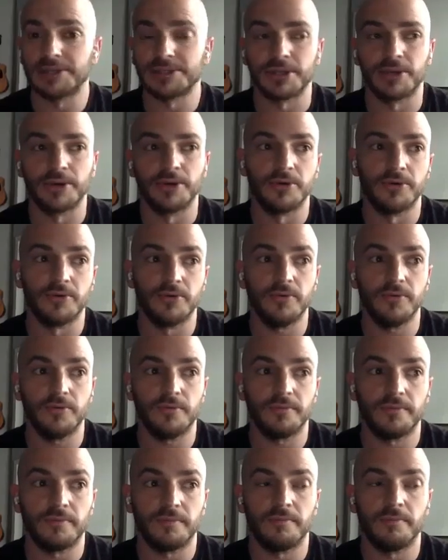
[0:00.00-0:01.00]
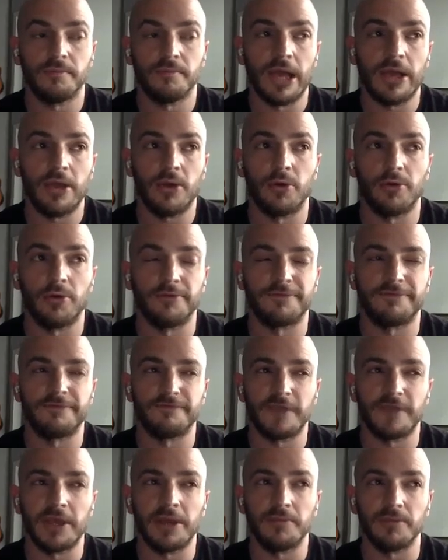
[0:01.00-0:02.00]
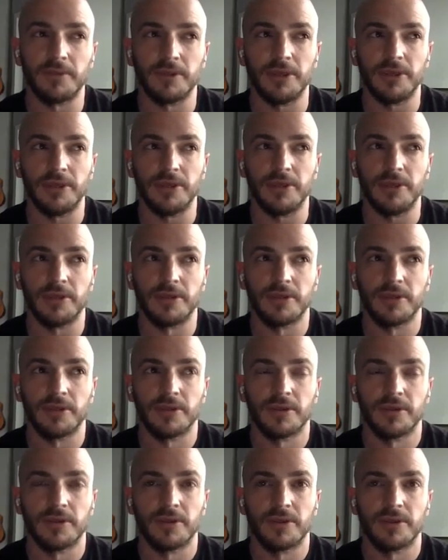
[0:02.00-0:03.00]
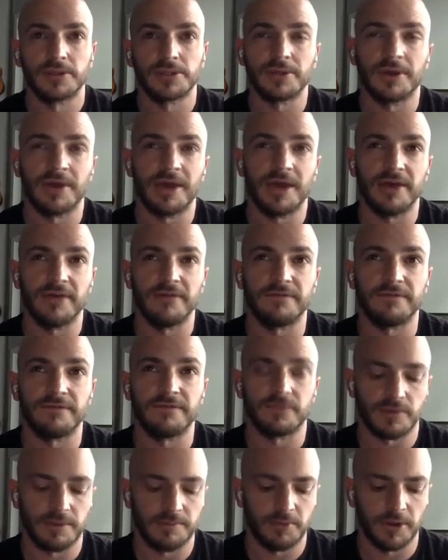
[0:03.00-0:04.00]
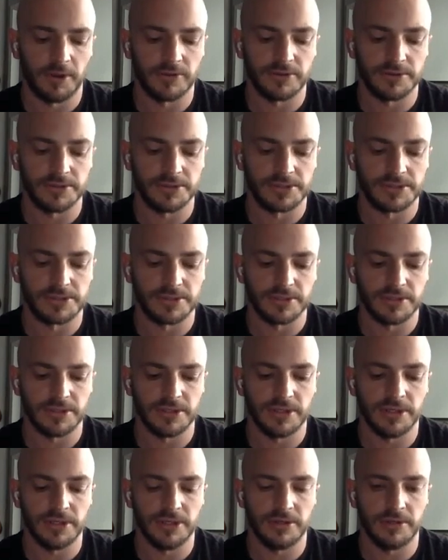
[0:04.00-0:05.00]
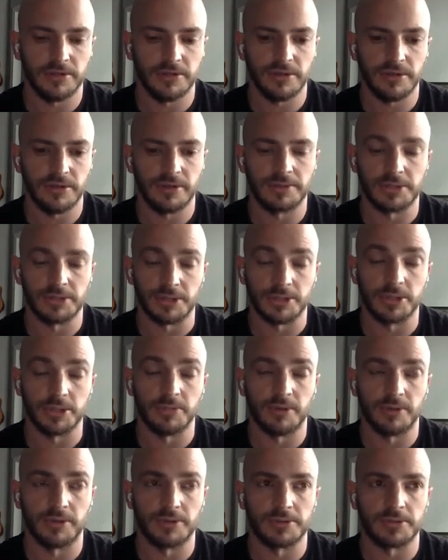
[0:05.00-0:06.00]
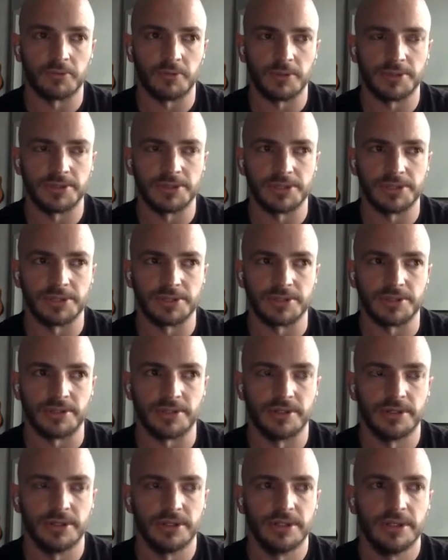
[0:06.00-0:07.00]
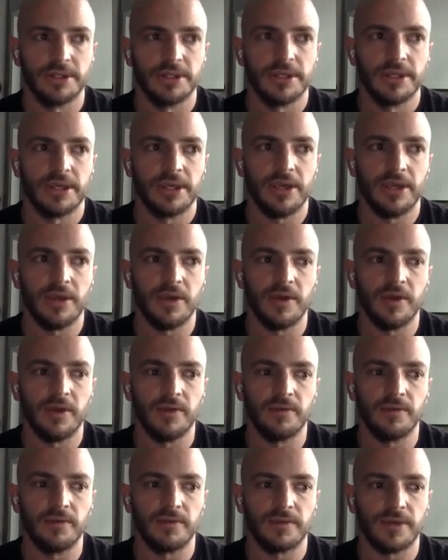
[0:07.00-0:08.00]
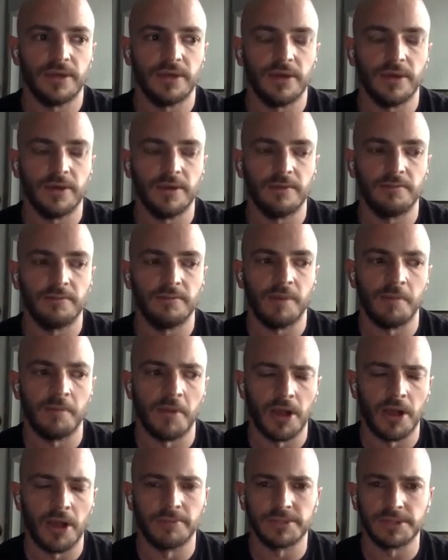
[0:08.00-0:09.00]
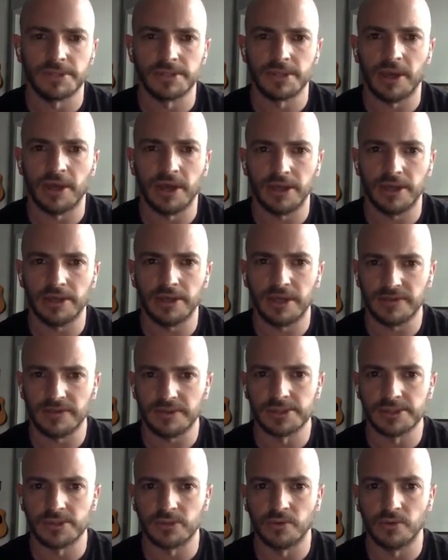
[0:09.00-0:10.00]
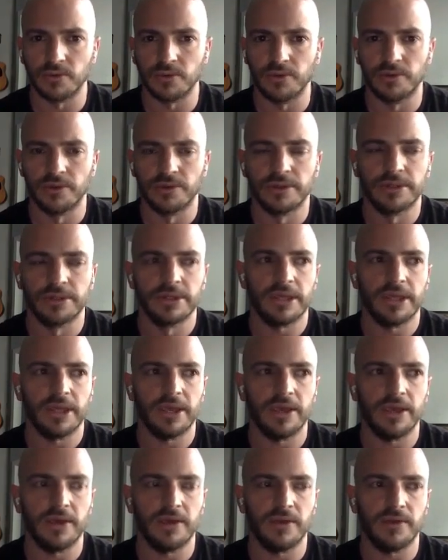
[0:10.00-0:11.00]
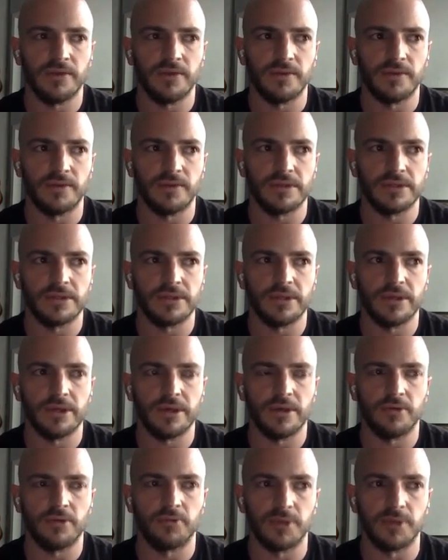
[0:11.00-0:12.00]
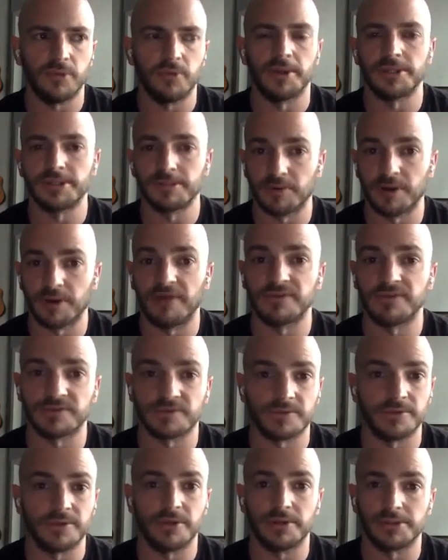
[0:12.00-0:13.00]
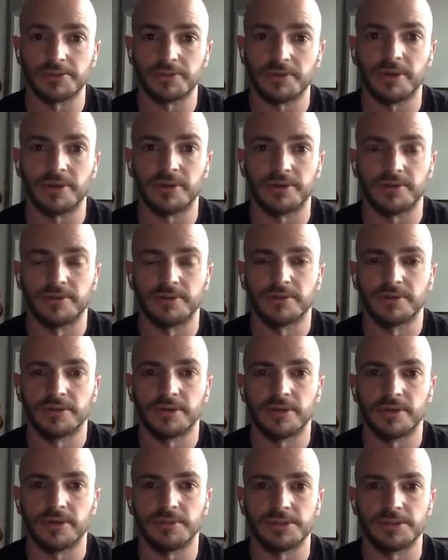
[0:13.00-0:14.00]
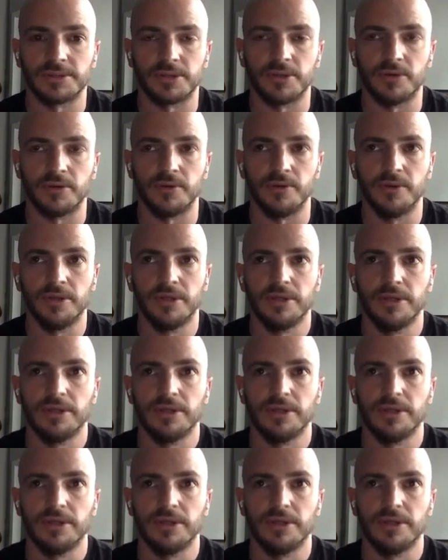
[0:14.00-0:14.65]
So my whole family, so I have two brothers and one sister. And my mom taught at the school, and we went to private school there as well. Probably